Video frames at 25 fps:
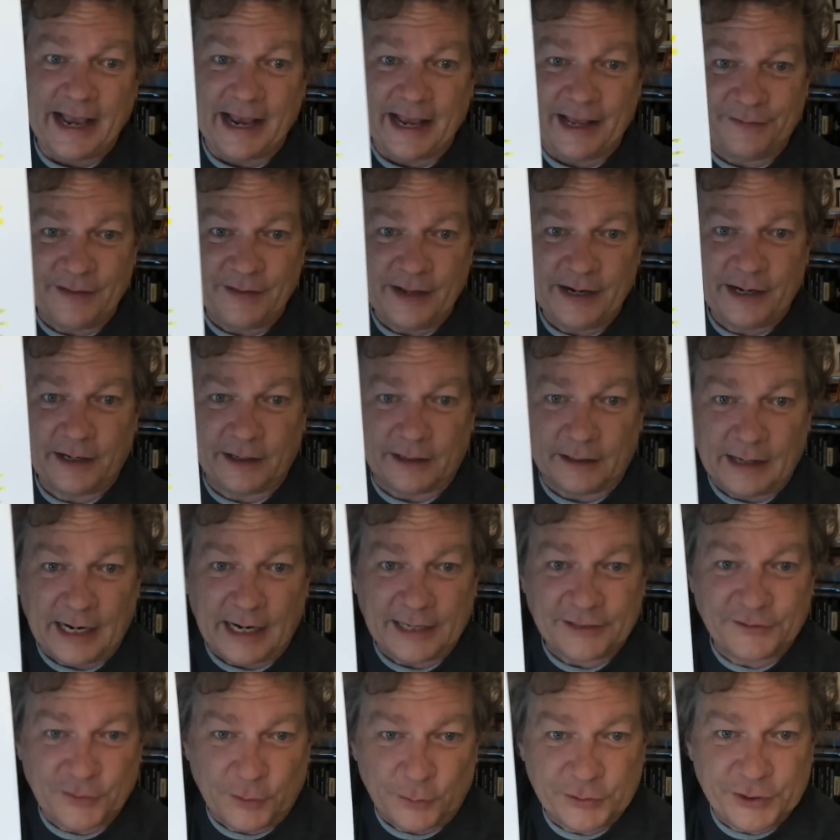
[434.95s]
And there,
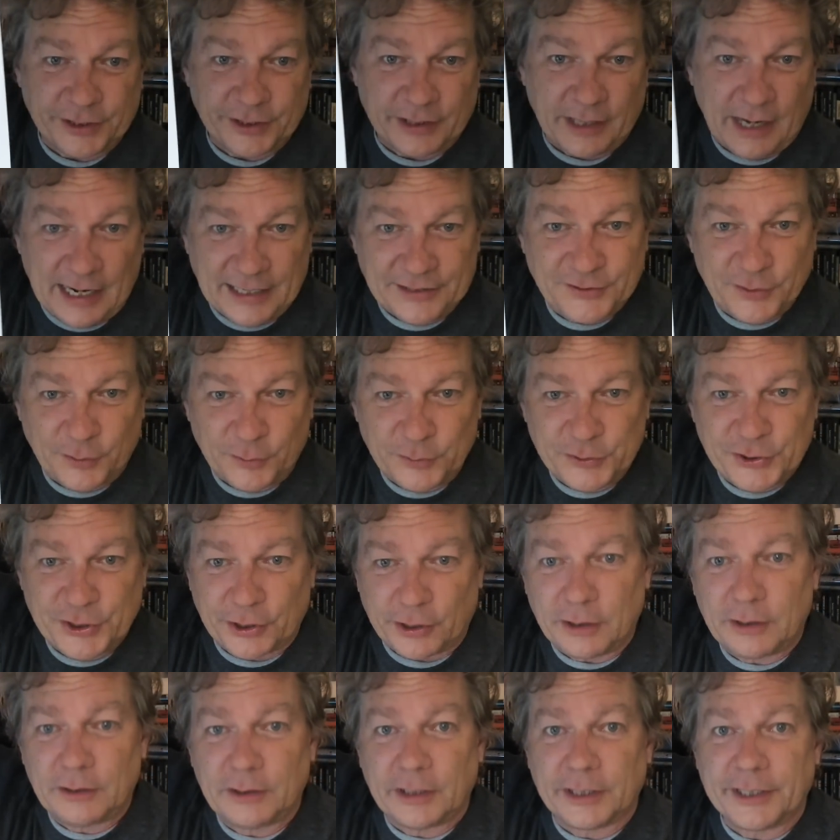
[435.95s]
I told you, I told you
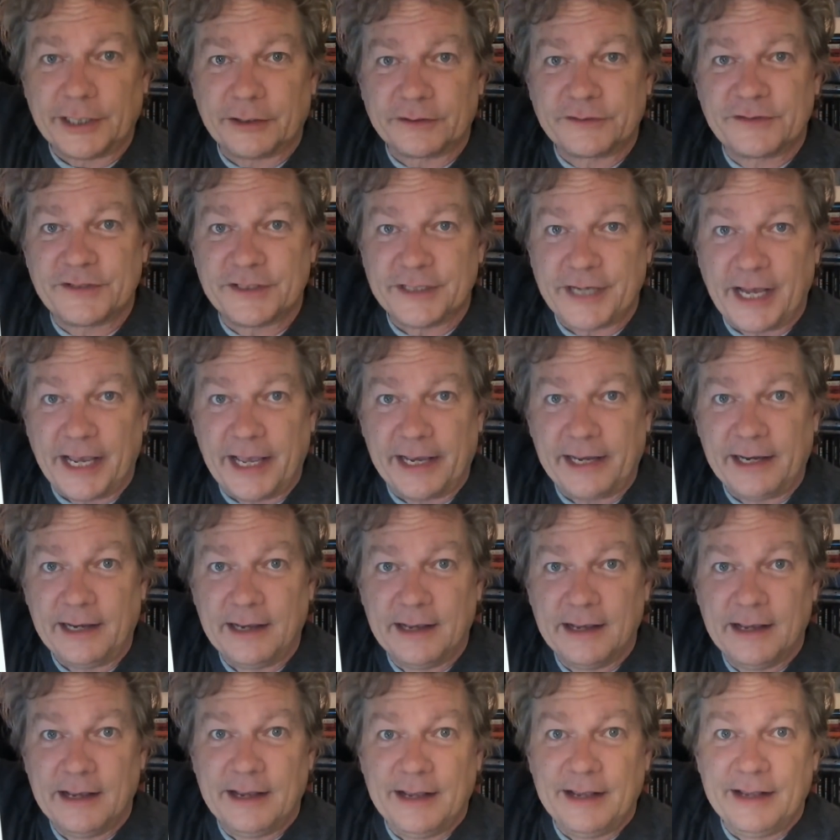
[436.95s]
earlier today
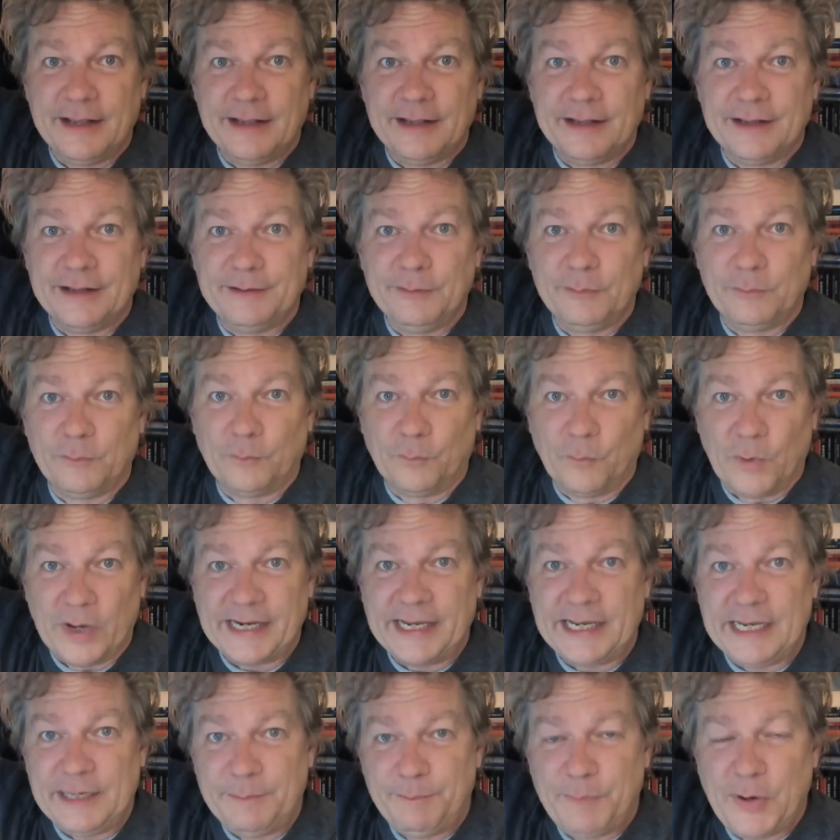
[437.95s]
when
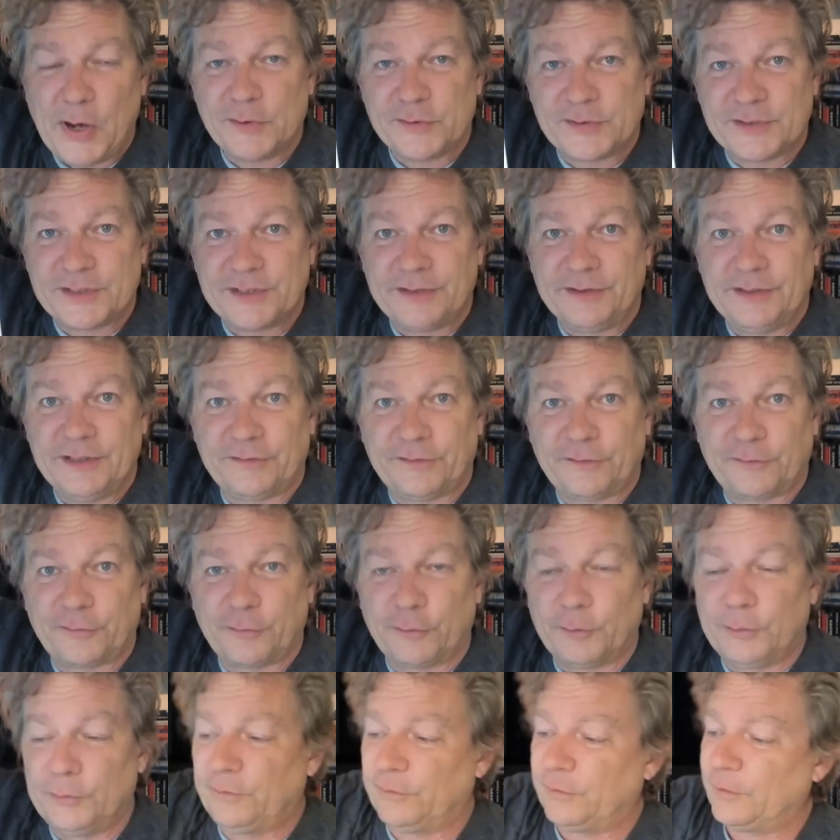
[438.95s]
he posted this
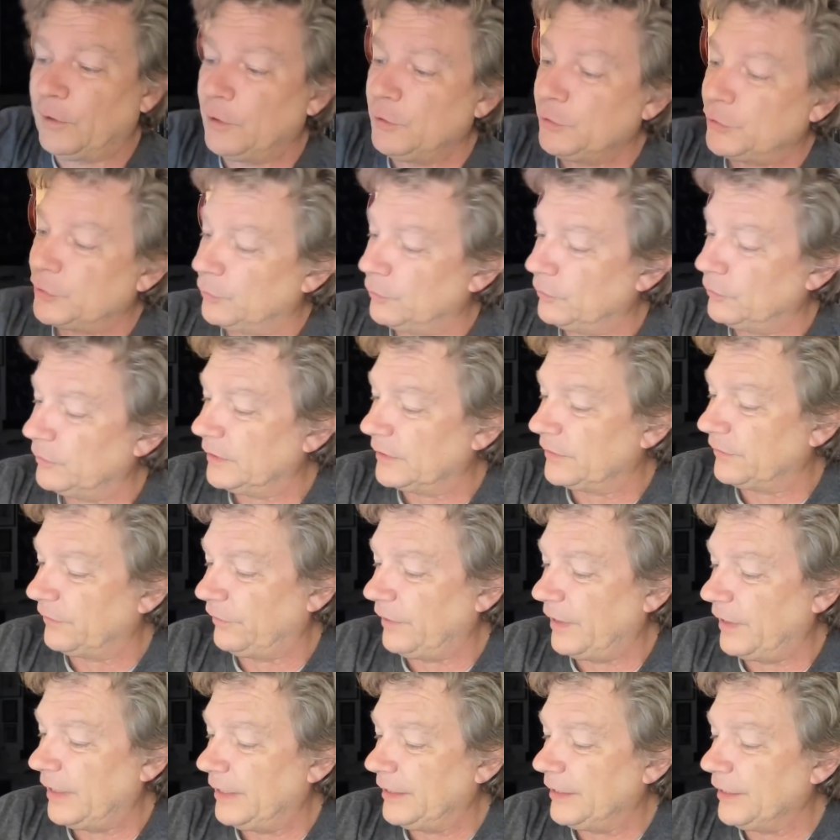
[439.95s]
Truth Social that
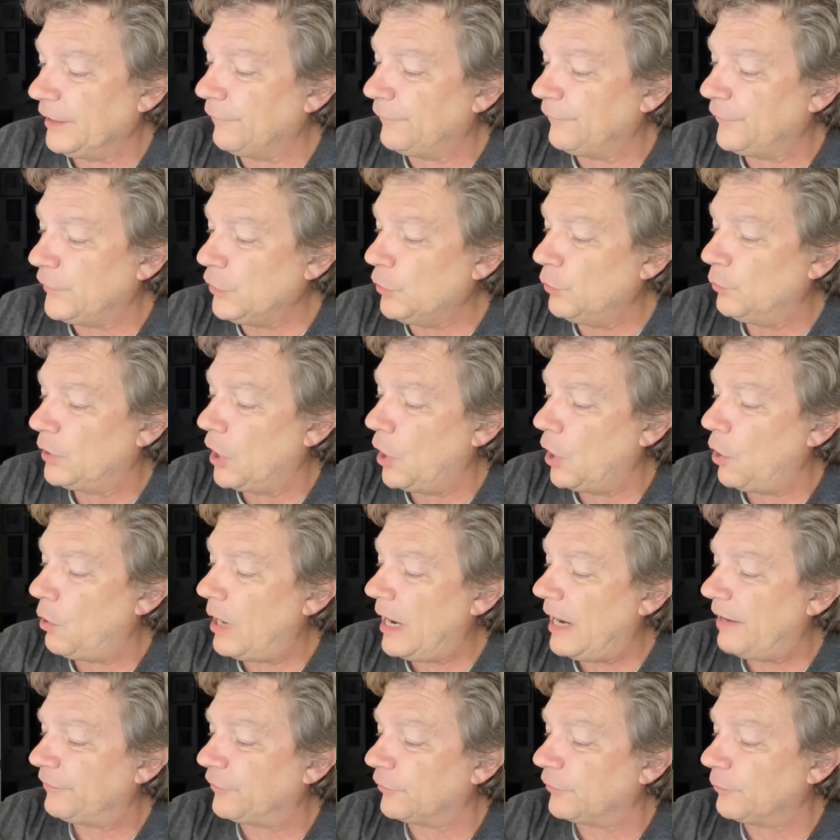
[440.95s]
said, "If you go
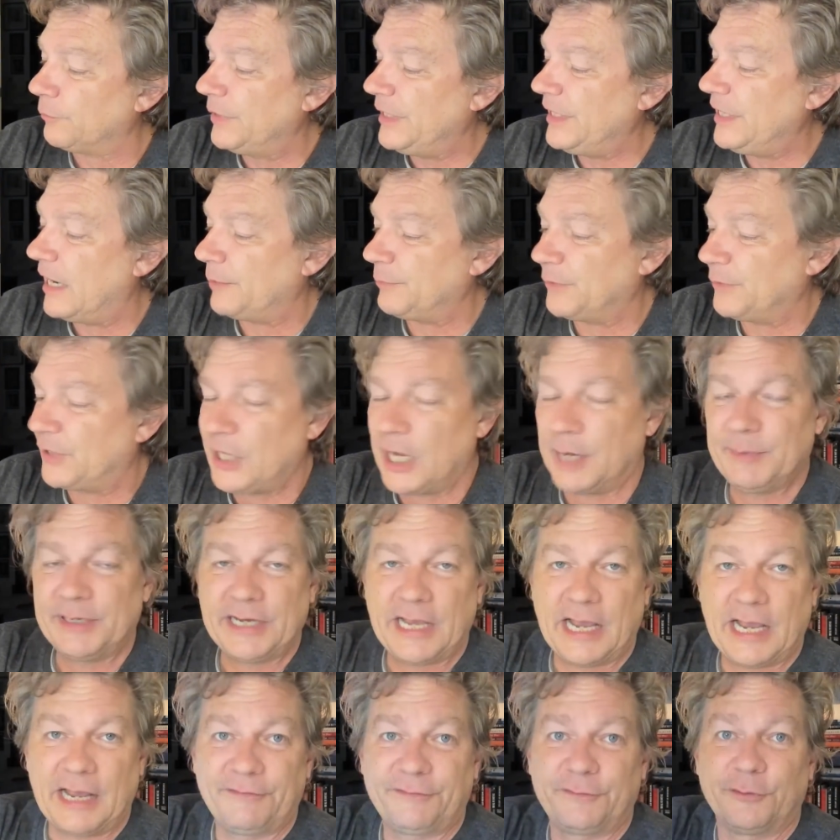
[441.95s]
after me, I'm
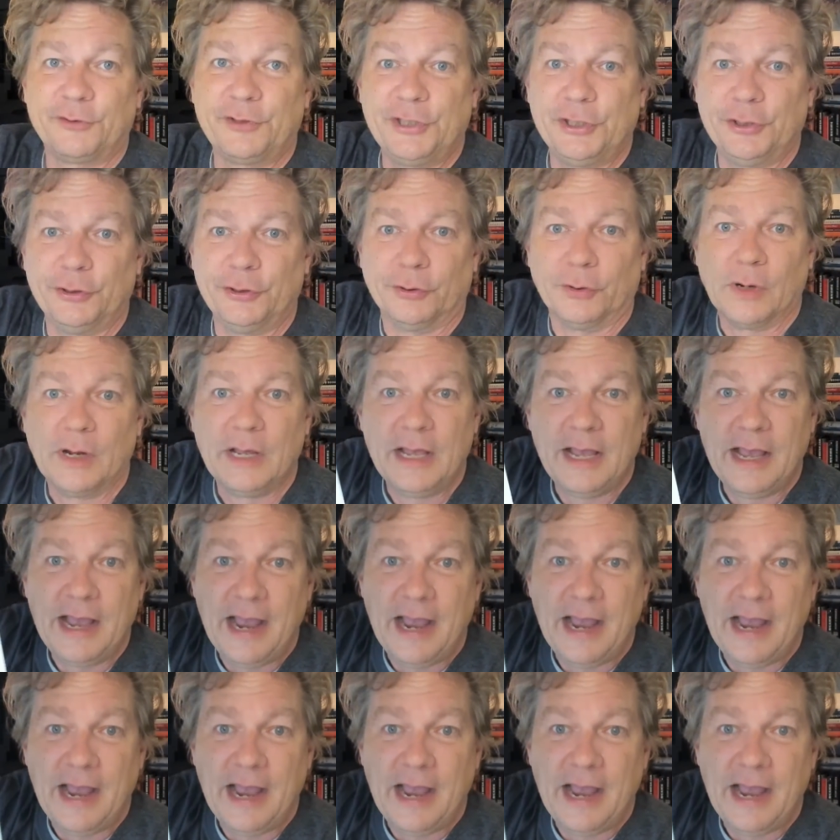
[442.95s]
coming after you."